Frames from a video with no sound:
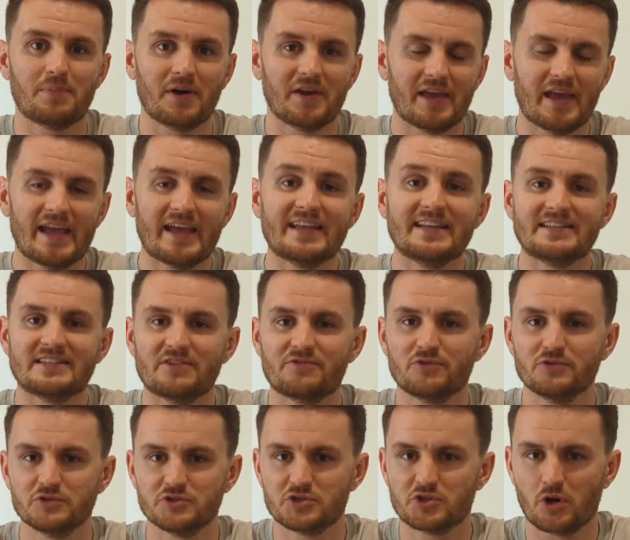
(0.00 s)
by 8
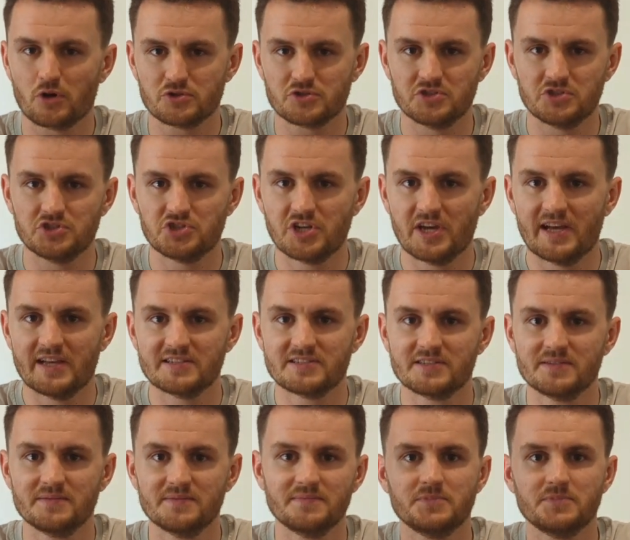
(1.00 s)
different stocks and shares.